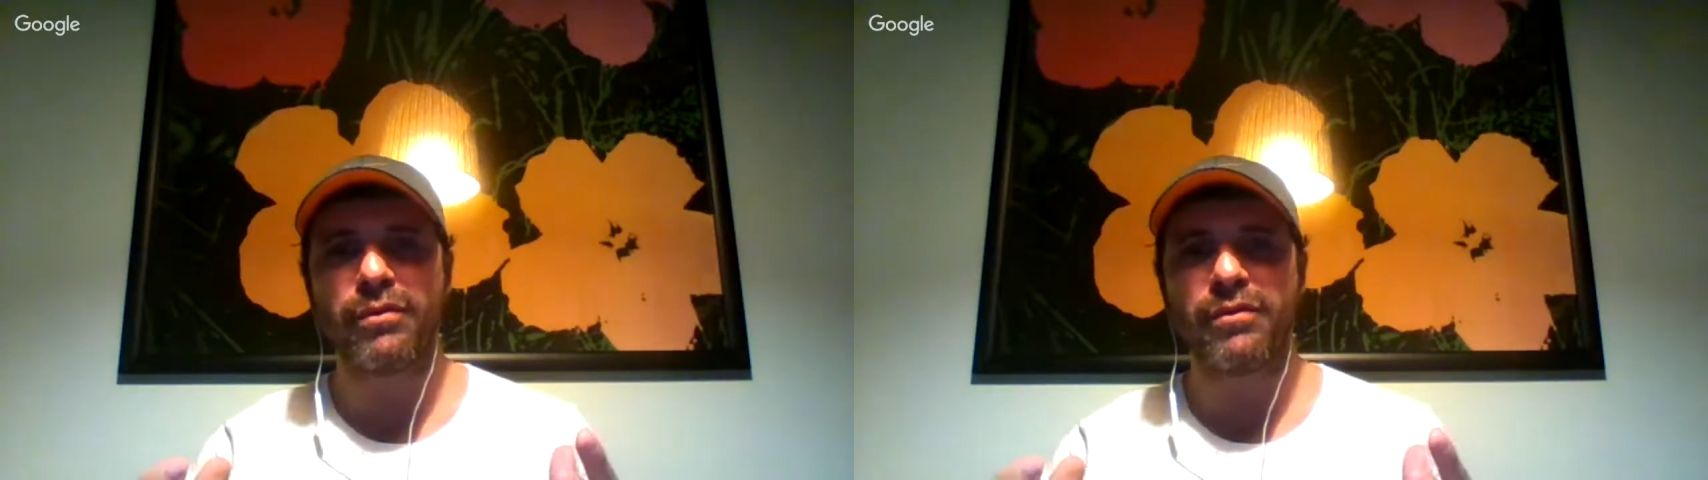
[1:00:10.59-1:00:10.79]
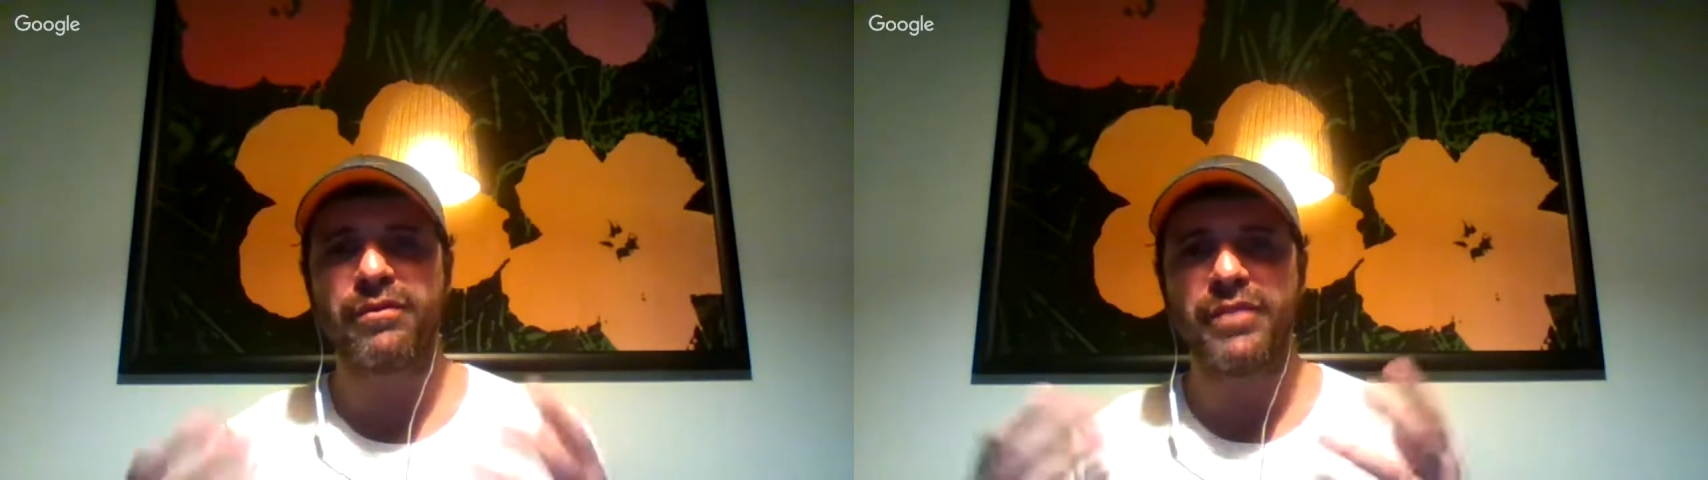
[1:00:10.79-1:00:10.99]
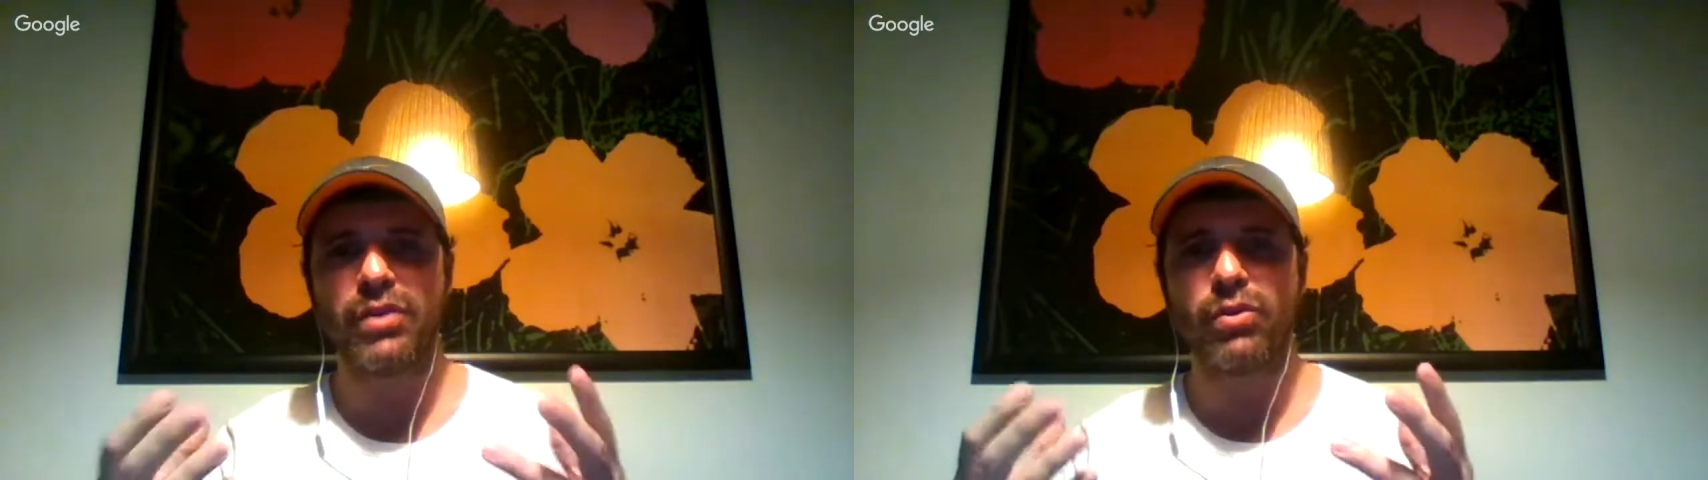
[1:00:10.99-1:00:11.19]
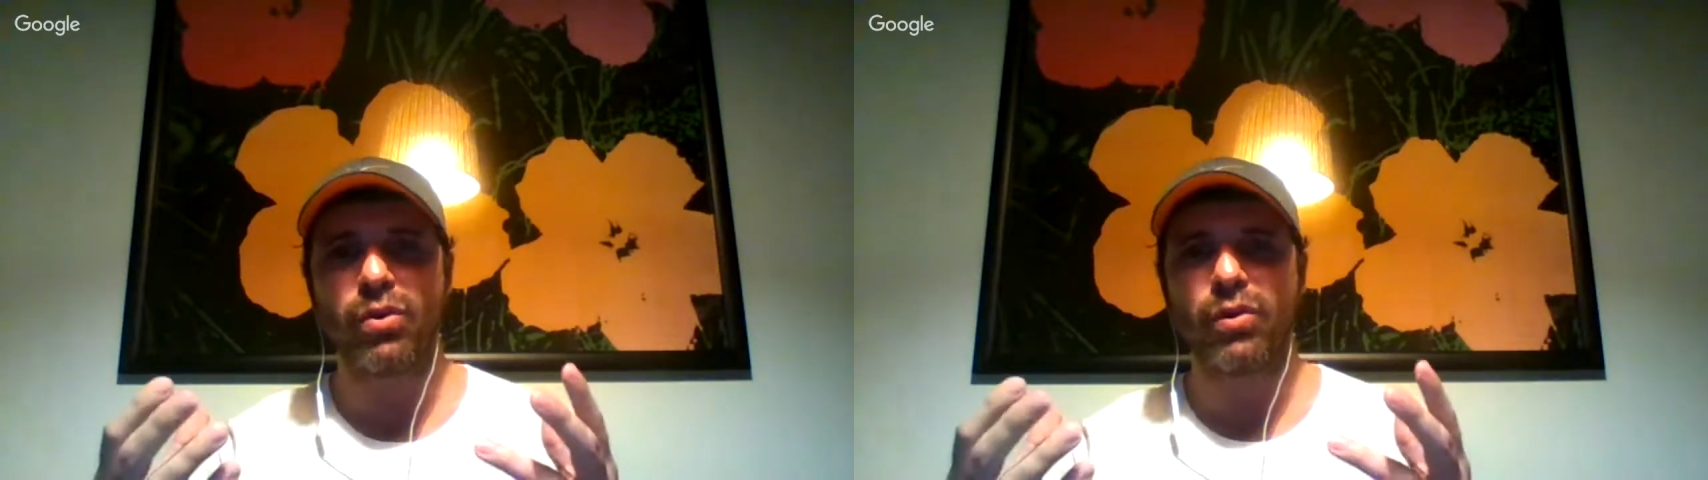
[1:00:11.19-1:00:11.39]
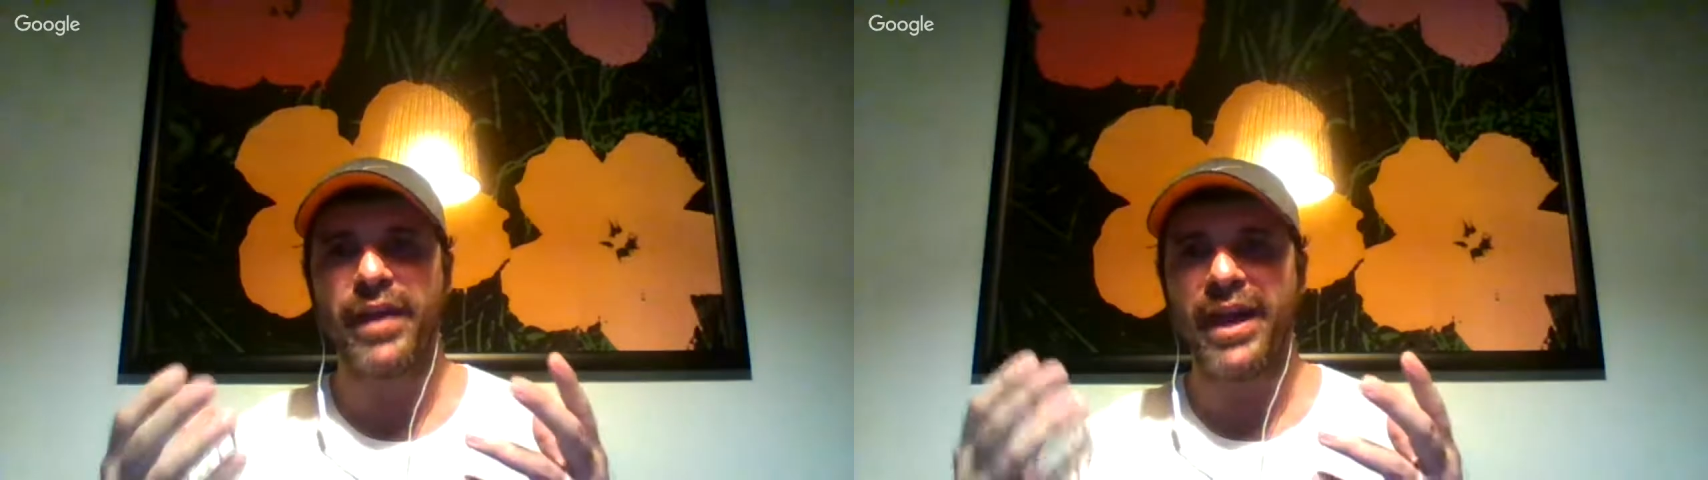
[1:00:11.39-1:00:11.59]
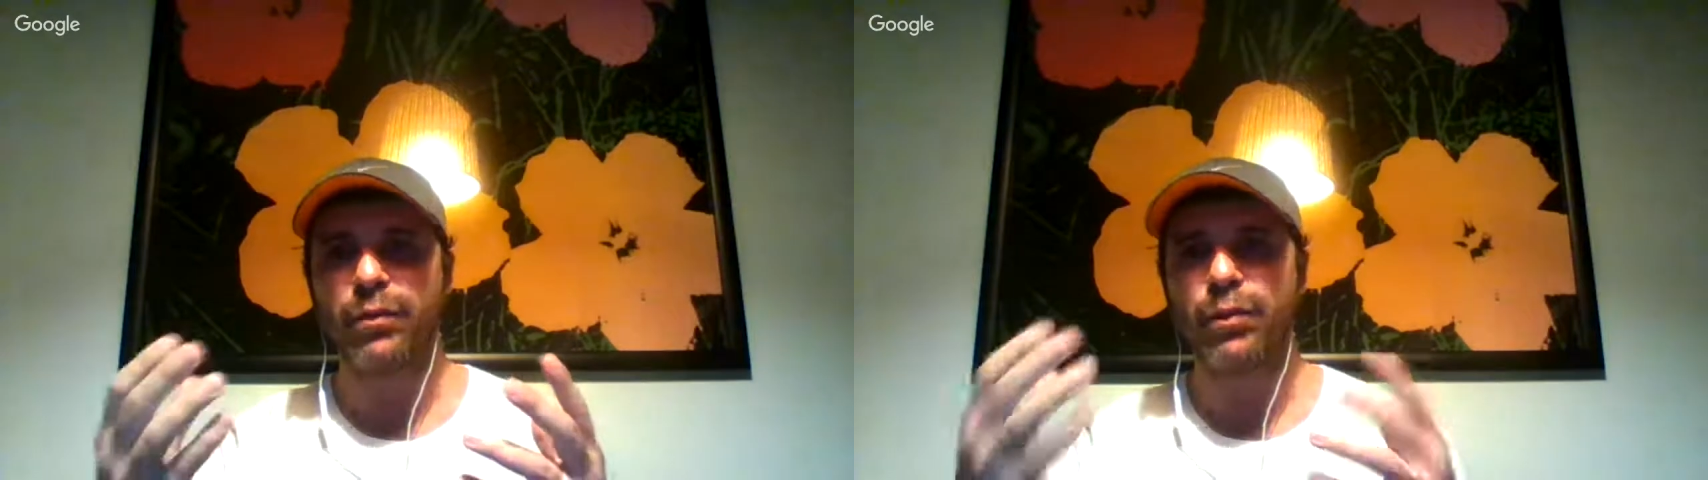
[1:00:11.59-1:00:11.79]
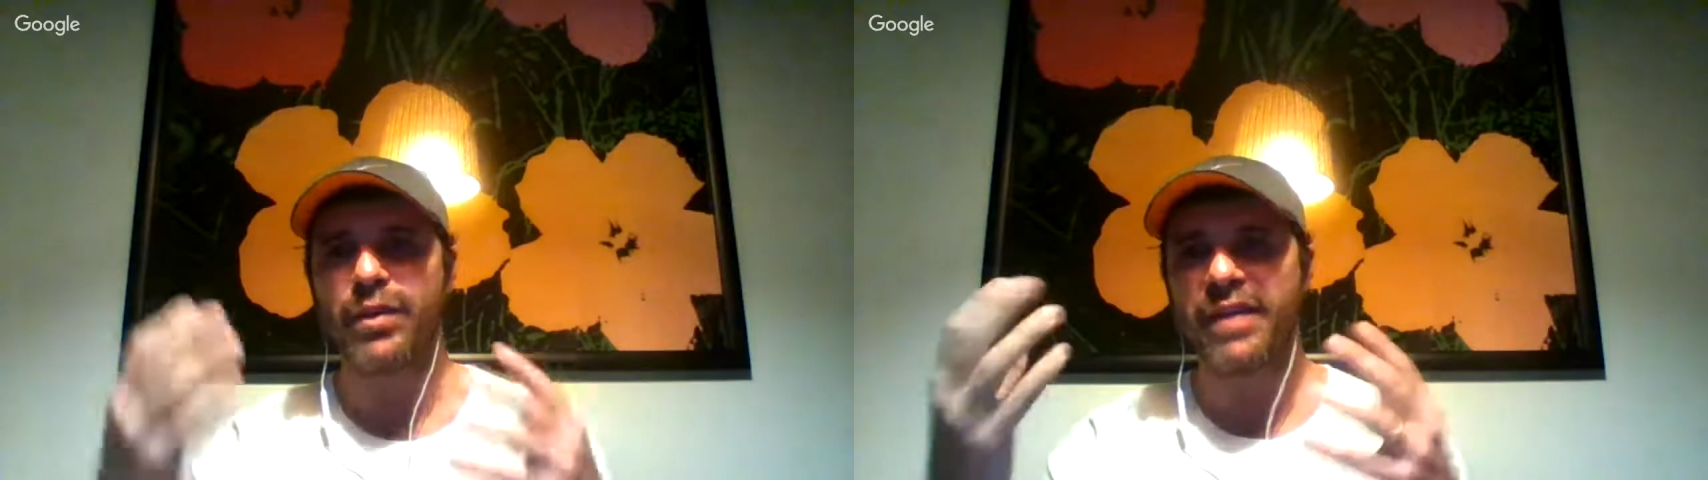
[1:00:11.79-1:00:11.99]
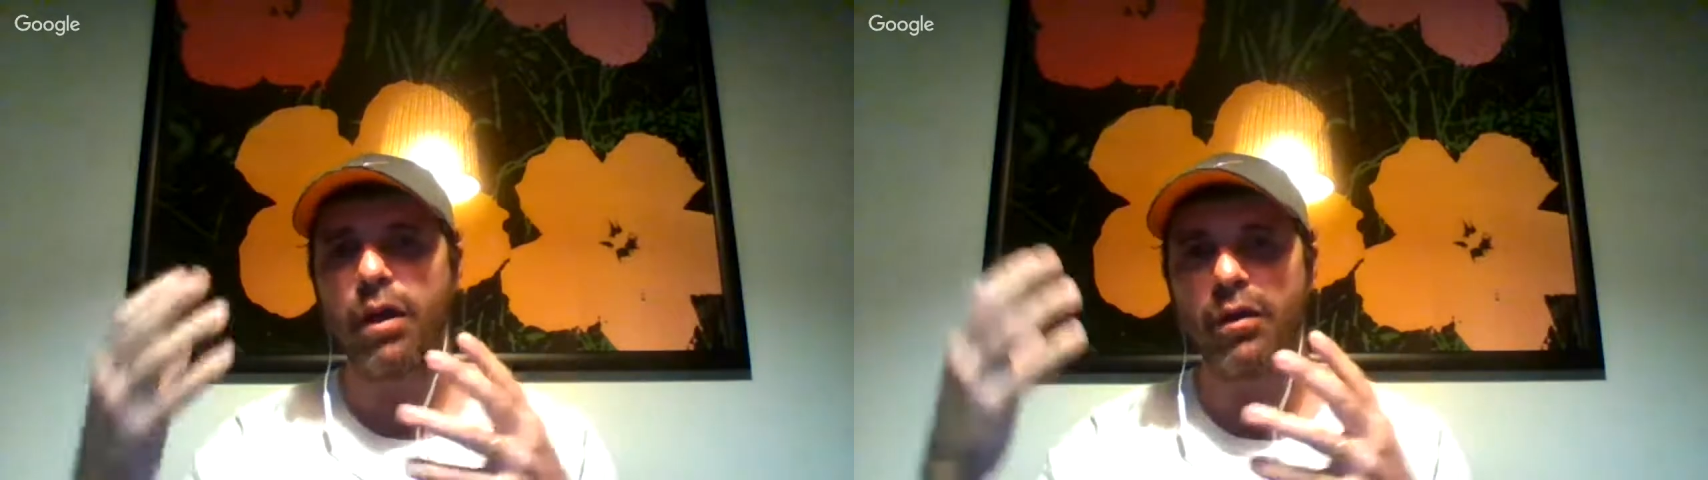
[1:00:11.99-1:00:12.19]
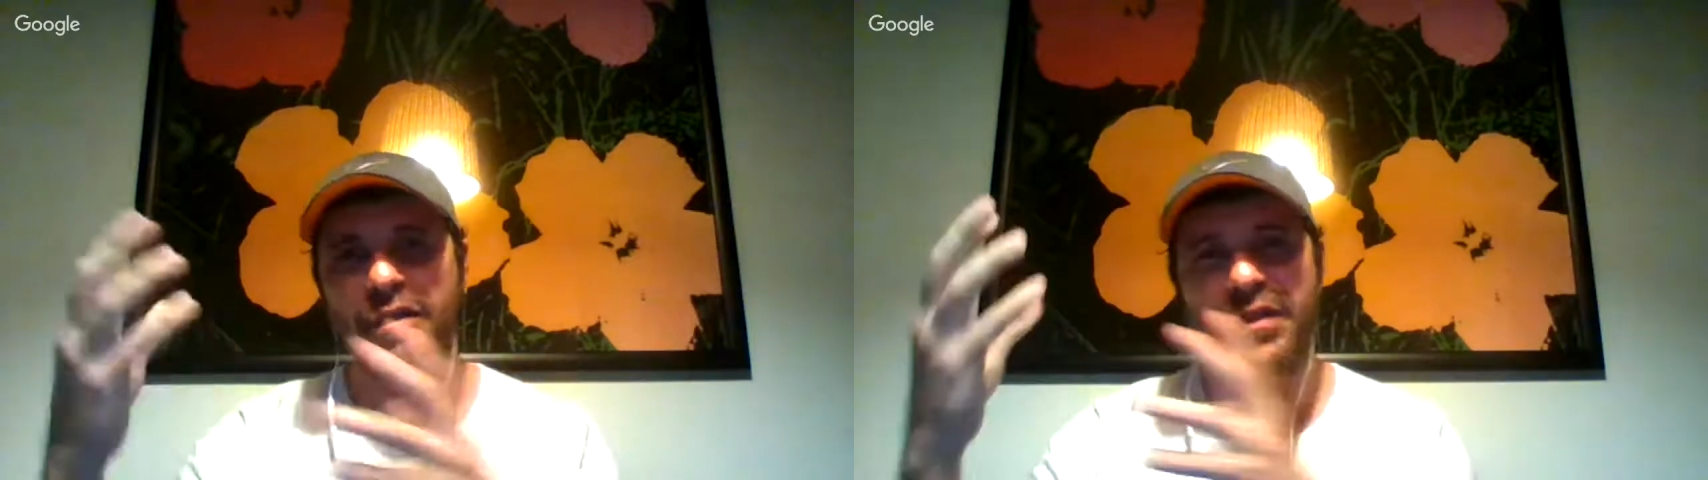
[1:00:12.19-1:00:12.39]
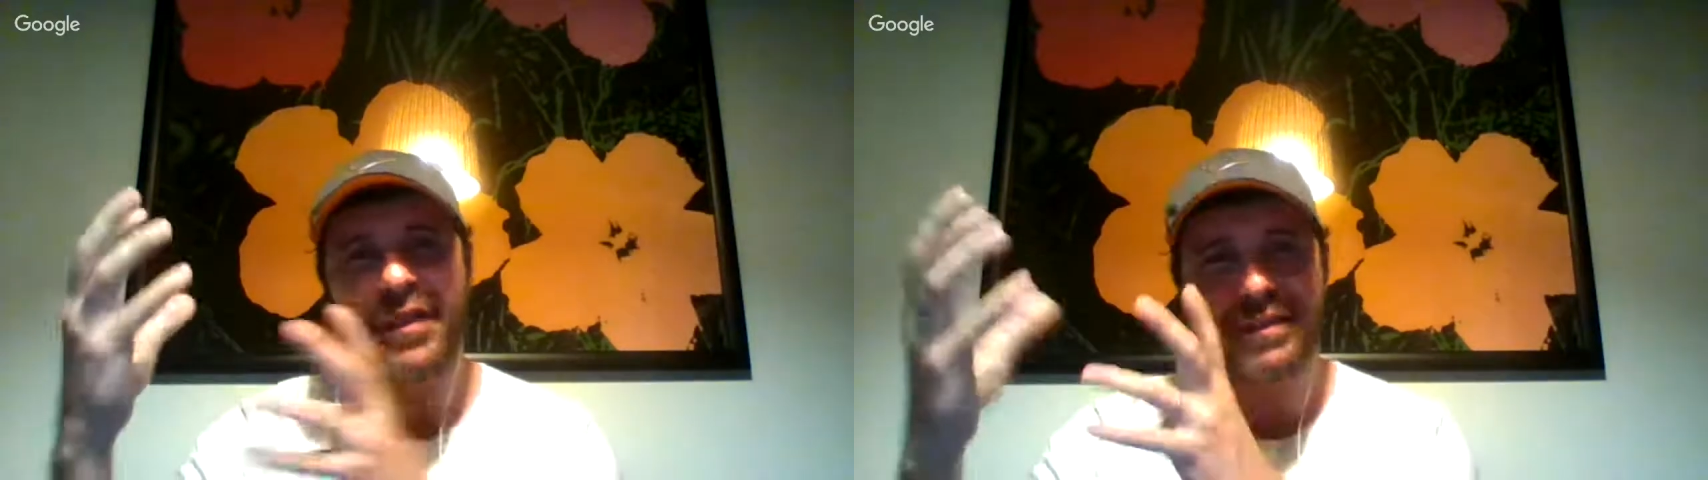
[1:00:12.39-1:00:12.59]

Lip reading: feel that without